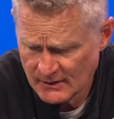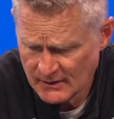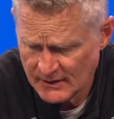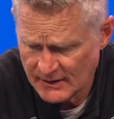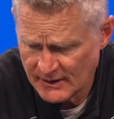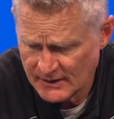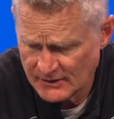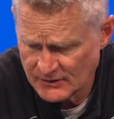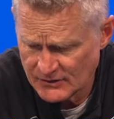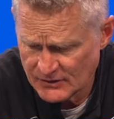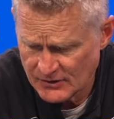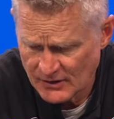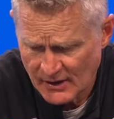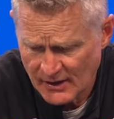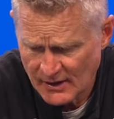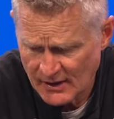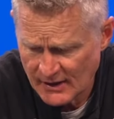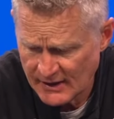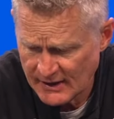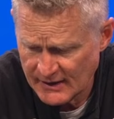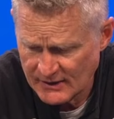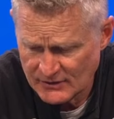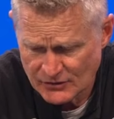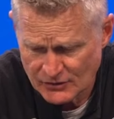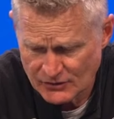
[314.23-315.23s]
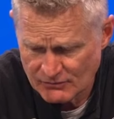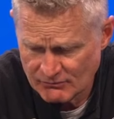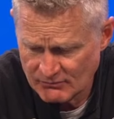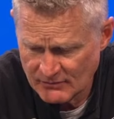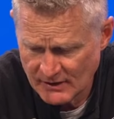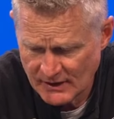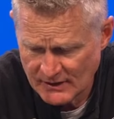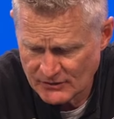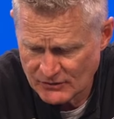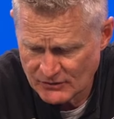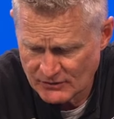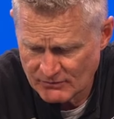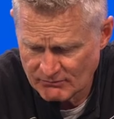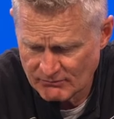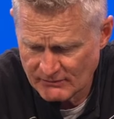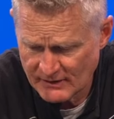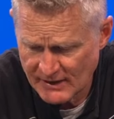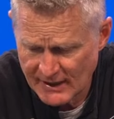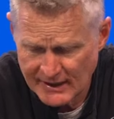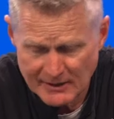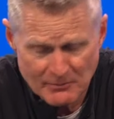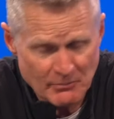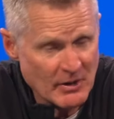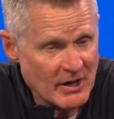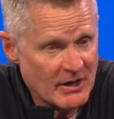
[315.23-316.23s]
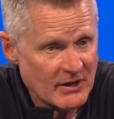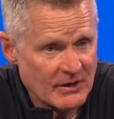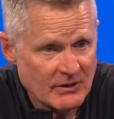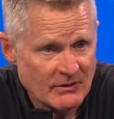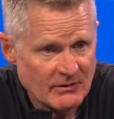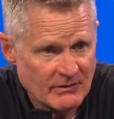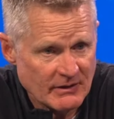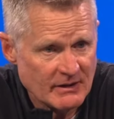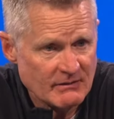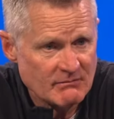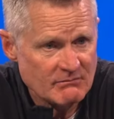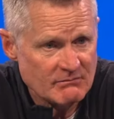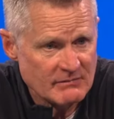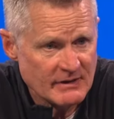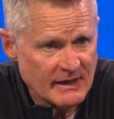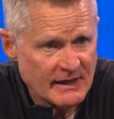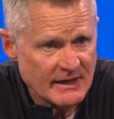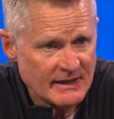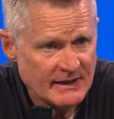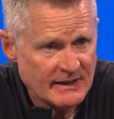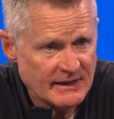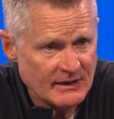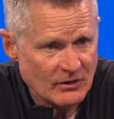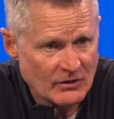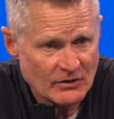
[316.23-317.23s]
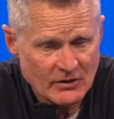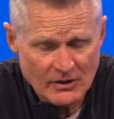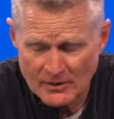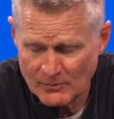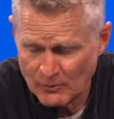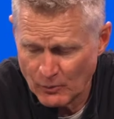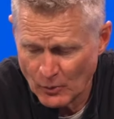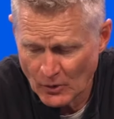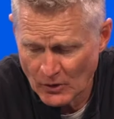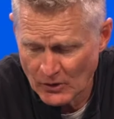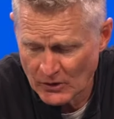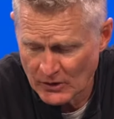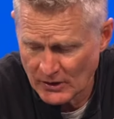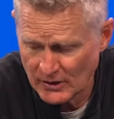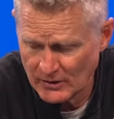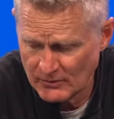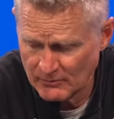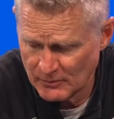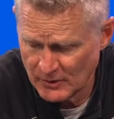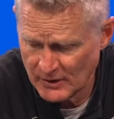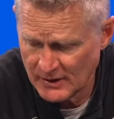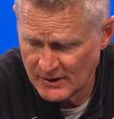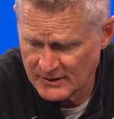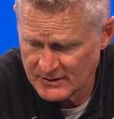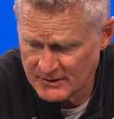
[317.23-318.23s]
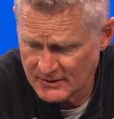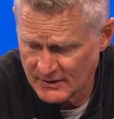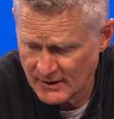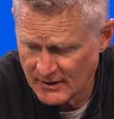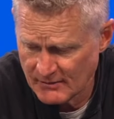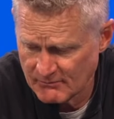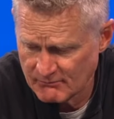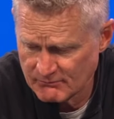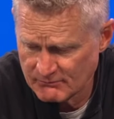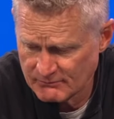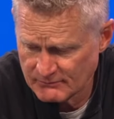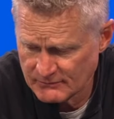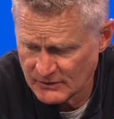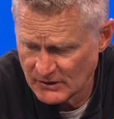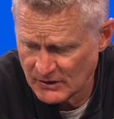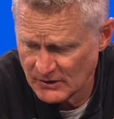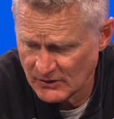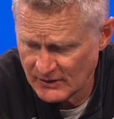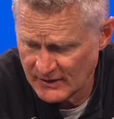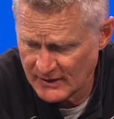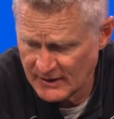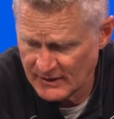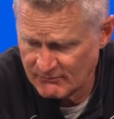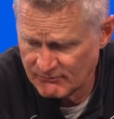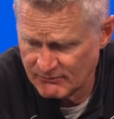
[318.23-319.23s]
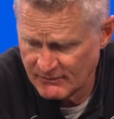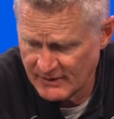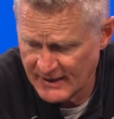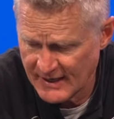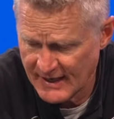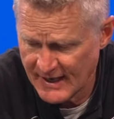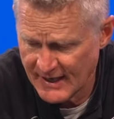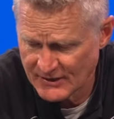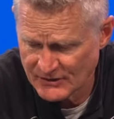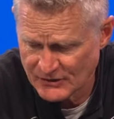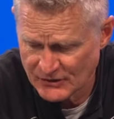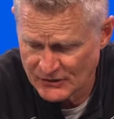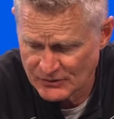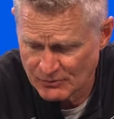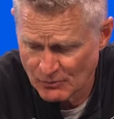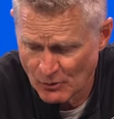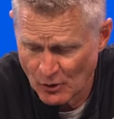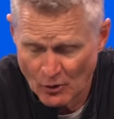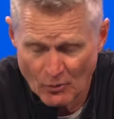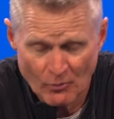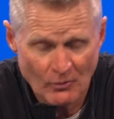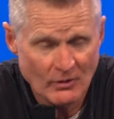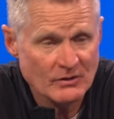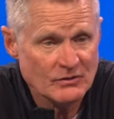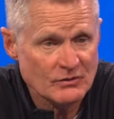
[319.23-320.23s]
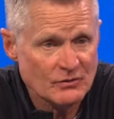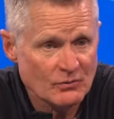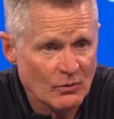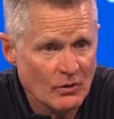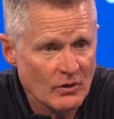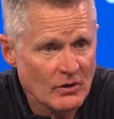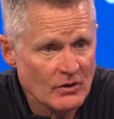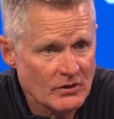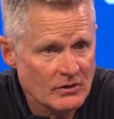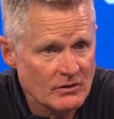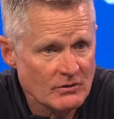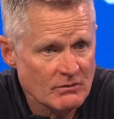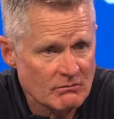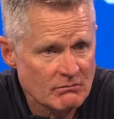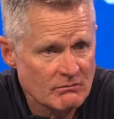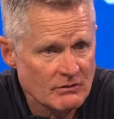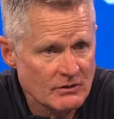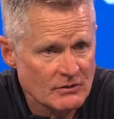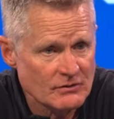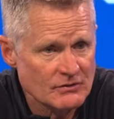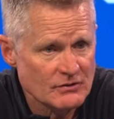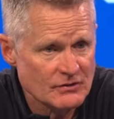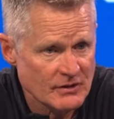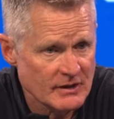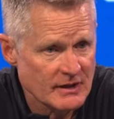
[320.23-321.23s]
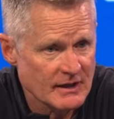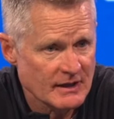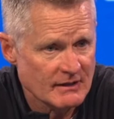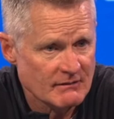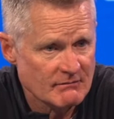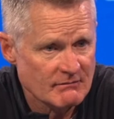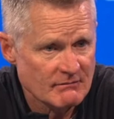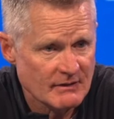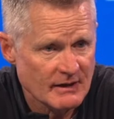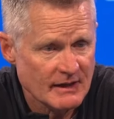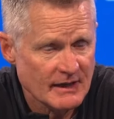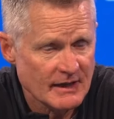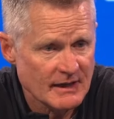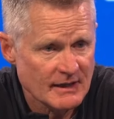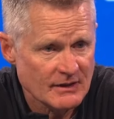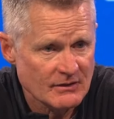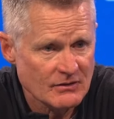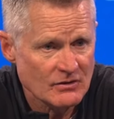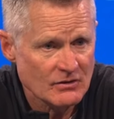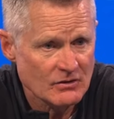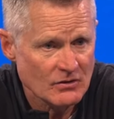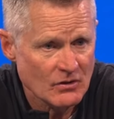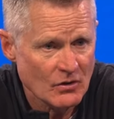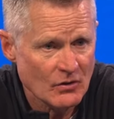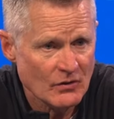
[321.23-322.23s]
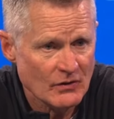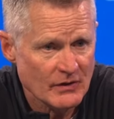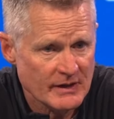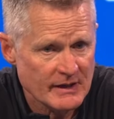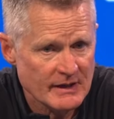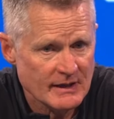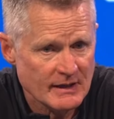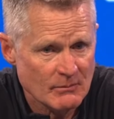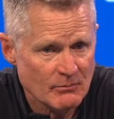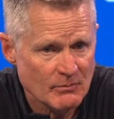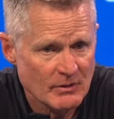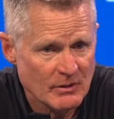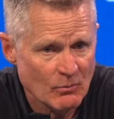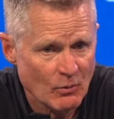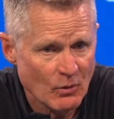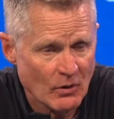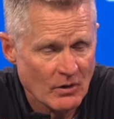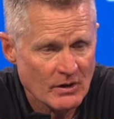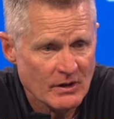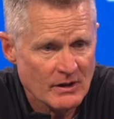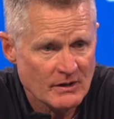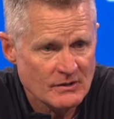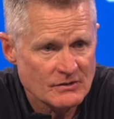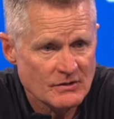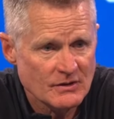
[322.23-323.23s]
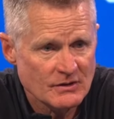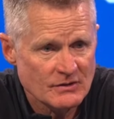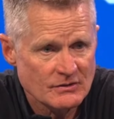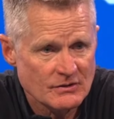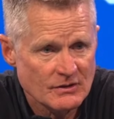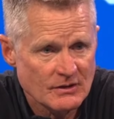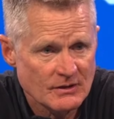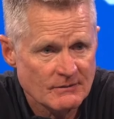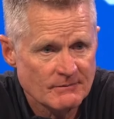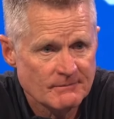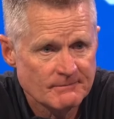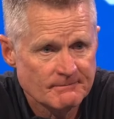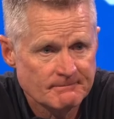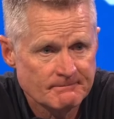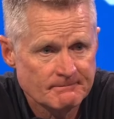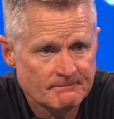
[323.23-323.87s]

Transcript: it's uh, he's he's getting better, and, and he'll keep working. But um, you know he he has his moments where you you see it, and you know that he can be more consistent